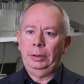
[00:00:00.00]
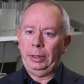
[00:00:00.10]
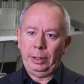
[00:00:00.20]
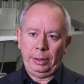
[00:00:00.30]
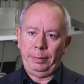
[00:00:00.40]

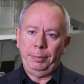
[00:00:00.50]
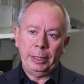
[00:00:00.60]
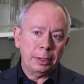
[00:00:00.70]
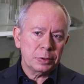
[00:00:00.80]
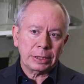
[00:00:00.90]
the
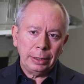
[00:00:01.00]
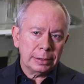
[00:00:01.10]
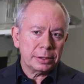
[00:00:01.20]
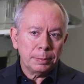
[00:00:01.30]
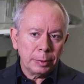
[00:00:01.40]
nanoscale
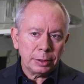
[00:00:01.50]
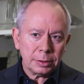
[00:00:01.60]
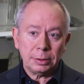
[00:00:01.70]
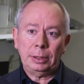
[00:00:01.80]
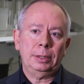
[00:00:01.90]

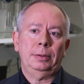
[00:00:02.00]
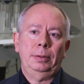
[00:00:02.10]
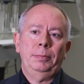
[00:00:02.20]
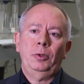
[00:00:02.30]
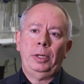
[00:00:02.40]
assemblies that
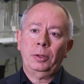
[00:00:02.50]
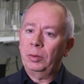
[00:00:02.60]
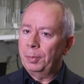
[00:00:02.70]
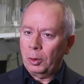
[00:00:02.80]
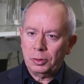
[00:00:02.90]
are
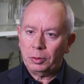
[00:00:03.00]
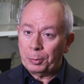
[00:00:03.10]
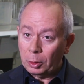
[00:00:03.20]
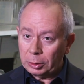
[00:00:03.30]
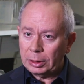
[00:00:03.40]
composed of
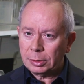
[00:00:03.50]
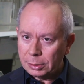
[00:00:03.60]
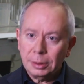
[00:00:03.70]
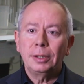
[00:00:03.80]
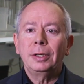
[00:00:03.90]

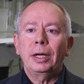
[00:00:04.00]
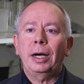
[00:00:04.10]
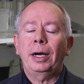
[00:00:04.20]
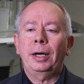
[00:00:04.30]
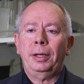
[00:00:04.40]
proteins
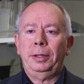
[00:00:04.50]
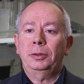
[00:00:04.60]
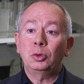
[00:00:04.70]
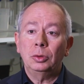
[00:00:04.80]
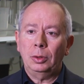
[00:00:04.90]
uh,
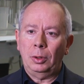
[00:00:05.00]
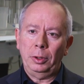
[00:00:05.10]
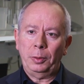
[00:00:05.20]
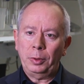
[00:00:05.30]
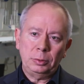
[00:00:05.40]
to
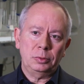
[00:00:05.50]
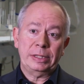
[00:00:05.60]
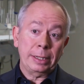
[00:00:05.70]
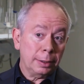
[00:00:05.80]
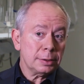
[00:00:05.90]
all the way to
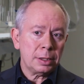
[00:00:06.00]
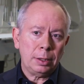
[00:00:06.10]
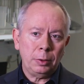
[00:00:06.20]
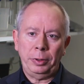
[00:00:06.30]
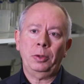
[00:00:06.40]
cells
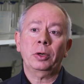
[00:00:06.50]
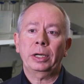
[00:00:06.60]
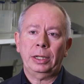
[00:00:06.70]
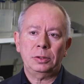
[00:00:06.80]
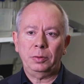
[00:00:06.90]
and how they
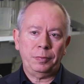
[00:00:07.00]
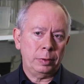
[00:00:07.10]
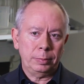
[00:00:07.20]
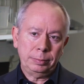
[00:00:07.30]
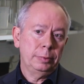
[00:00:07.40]
organize to
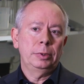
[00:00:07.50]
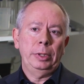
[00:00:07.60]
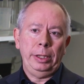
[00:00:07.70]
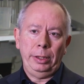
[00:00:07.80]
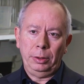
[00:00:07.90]
form
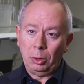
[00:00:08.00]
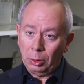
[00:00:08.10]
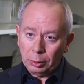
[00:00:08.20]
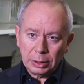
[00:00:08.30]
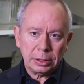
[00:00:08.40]
uh,
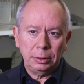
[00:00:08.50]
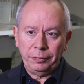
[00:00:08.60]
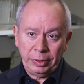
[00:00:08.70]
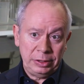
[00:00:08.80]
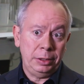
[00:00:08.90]
colonies and
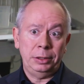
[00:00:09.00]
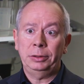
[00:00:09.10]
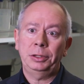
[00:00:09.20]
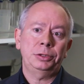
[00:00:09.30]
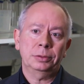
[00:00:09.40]
differentiating
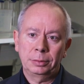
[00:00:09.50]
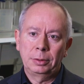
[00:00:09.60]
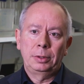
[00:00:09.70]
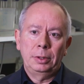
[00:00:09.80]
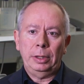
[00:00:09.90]
tissue
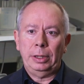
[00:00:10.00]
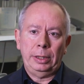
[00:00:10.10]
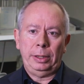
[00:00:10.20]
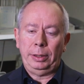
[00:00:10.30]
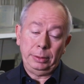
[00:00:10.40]

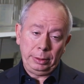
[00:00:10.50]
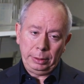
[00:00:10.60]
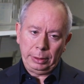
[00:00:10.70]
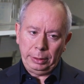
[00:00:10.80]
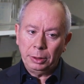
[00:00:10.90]
and
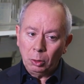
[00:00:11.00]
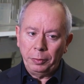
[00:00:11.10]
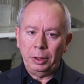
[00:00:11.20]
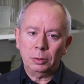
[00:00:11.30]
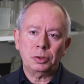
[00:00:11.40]

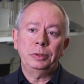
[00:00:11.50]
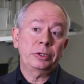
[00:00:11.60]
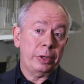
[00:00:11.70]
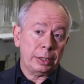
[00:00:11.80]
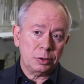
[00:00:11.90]
including also
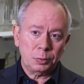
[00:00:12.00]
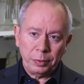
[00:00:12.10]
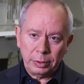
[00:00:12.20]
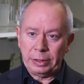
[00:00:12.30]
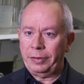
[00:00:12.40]
interactions
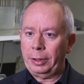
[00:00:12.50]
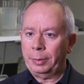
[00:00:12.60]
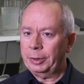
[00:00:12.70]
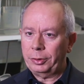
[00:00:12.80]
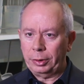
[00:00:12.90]
with
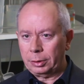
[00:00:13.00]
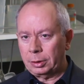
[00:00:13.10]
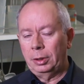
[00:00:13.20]
synthetic materials.